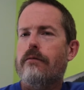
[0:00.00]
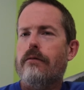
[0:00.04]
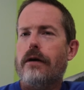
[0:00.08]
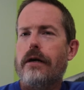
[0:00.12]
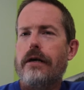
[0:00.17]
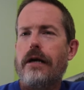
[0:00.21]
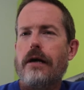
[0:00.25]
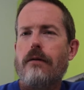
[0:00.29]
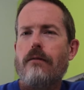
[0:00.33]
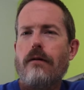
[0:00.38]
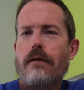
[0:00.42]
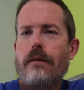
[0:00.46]

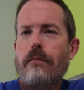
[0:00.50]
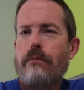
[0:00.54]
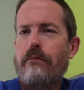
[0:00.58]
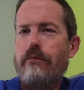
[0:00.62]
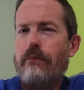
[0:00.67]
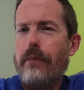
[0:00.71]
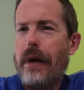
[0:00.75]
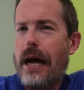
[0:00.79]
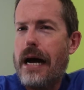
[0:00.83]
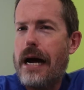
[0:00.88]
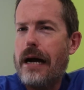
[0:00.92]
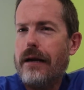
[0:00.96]
Ron here. Welcome
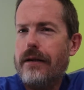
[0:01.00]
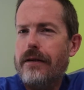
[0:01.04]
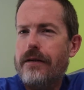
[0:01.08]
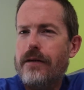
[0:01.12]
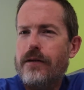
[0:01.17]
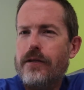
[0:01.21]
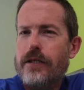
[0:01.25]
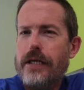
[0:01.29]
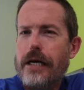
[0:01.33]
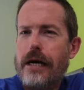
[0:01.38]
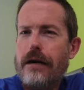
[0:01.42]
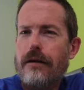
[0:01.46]
back to
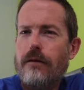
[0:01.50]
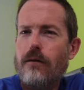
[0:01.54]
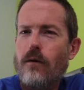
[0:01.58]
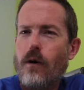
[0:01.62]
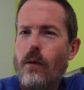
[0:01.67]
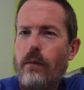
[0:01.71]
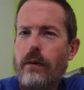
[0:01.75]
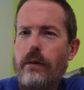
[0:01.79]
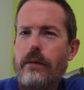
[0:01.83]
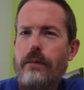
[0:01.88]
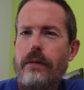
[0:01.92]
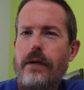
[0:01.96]
the channel.
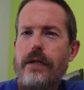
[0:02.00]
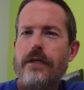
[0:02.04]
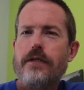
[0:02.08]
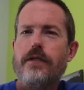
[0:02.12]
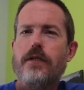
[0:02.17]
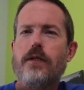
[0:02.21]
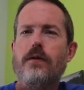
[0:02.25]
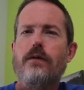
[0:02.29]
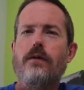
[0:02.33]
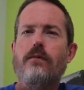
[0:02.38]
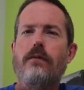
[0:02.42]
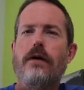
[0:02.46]
Hope everybody's
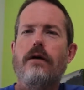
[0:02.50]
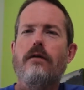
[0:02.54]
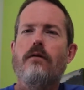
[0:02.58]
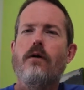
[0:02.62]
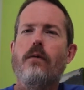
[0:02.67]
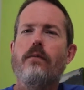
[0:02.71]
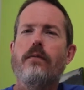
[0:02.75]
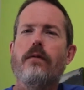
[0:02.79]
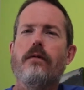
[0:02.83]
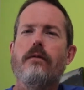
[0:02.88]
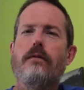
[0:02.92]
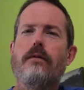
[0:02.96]
doing well.
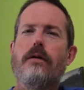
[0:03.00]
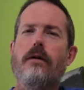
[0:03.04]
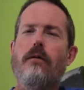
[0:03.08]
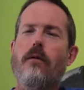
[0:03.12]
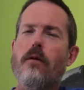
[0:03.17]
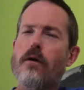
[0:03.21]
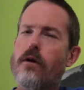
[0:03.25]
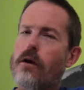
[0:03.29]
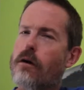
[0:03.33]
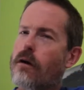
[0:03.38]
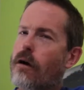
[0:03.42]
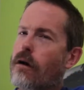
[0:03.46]
Hope
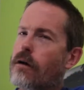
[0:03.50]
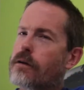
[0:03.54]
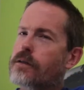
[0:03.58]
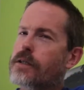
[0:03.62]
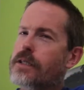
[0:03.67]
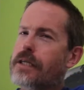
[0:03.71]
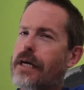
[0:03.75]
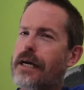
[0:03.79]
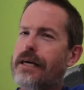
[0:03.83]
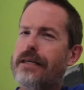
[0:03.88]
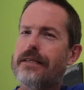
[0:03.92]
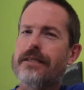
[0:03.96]
you're all
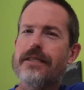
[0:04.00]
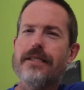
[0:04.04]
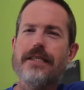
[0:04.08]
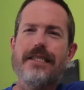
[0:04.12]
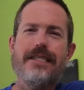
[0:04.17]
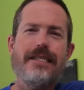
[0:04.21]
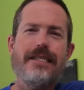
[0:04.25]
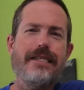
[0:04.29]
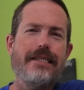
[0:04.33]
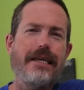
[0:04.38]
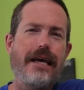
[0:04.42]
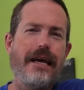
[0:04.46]
staying
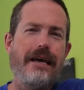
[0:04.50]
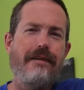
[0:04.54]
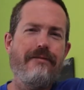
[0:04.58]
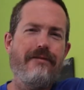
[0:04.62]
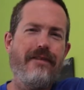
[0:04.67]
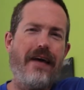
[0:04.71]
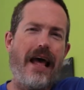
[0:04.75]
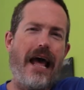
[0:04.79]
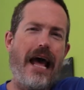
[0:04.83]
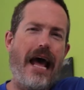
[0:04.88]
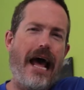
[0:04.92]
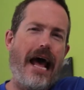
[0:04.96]
safe,
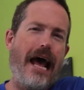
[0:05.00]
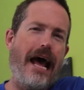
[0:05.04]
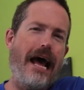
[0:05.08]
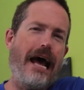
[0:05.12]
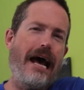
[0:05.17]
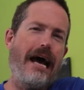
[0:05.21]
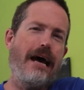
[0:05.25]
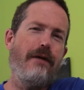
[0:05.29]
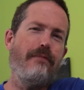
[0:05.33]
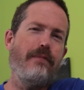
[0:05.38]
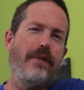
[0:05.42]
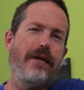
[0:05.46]

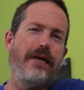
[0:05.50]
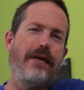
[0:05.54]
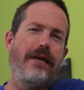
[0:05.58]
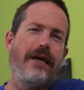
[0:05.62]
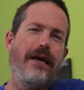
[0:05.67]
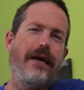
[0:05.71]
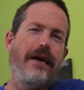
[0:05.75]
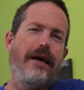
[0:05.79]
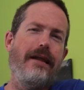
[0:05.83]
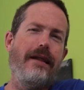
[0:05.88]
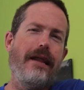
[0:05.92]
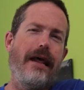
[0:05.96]
happy,
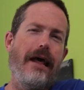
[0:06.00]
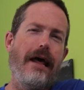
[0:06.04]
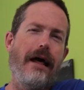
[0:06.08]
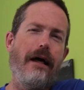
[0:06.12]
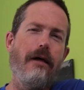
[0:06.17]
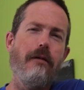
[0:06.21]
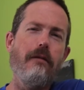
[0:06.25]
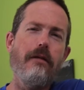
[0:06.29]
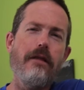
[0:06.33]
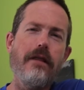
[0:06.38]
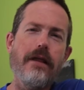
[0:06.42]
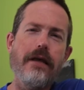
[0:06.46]
and
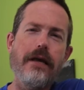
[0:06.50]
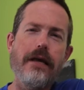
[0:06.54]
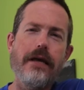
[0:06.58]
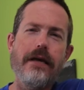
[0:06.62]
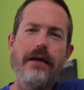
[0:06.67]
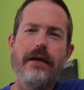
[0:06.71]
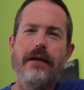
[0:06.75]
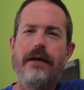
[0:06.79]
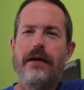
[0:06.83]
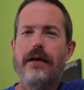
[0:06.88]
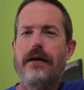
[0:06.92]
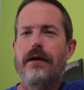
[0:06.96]

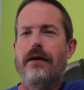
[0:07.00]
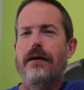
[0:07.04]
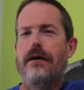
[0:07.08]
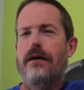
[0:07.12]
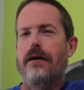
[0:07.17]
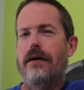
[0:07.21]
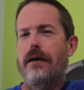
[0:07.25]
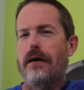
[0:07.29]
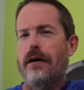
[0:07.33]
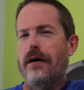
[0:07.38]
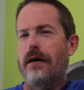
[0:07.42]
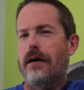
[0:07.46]
healthy.
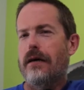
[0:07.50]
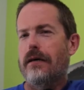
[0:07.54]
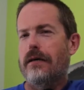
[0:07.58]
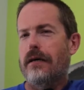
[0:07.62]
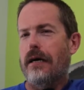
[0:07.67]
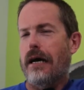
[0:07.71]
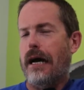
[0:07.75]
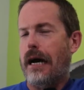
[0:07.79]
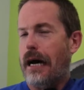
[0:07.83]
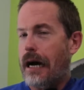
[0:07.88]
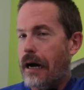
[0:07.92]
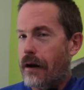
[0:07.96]

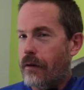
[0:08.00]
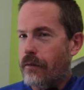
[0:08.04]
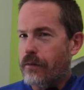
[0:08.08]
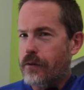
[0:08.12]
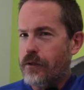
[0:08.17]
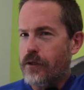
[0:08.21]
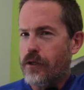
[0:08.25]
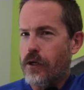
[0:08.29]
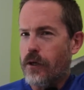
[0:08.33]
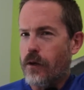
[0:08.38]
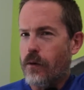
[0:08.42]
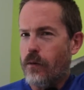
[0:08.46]
How
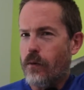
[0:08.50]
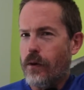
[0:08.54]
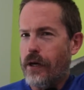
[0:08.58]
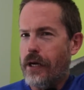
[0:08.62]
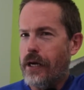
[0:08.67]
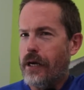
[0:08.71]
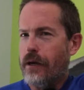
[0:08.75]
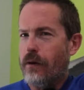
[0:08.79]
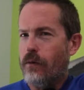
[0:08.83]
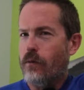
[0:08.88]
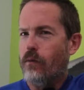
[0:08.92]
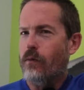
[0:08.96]
was your
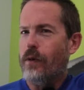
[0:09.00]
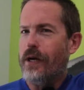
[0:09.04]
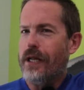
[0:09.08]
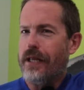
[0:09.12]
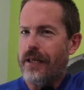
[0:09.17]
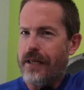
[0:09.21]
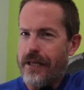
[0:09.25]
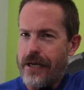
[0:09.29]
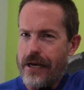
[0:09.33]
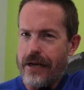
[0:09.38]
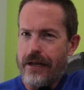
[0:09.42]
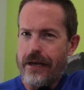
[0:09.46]
week? We
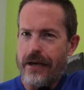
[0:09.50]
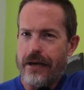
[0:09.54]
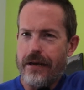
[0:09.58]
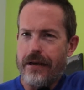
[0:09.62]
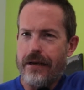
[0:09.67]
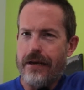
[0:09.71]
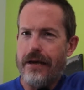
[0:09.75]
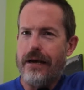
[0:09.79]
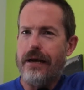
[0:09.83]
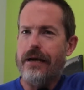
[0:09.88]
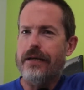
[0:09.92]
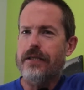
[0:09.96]
did
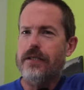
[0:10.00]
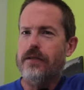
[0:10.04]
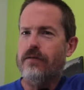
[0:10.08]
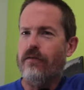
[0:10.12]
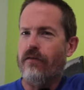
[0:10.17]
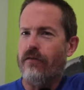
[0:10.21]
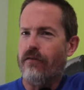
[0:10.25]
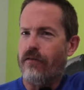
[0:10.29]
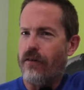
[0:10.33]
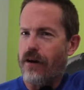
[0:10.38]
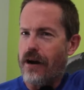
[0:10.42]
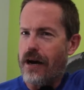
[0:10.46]
it. It's
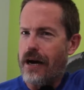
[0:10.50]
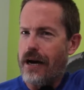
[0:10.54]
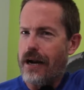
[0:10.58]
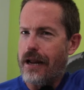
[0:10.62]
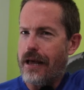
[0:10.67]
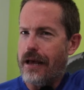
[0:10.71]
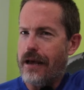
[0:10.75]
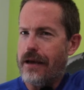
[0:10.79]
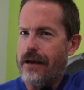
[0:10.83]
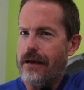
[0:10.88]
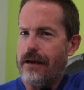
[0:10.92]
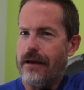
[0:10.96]

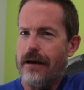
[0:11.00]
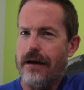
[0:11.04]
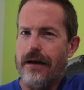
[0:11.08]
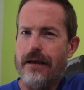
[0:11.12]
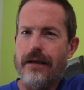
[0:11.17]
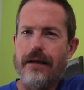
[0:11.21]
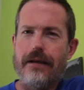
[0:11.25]
Friday.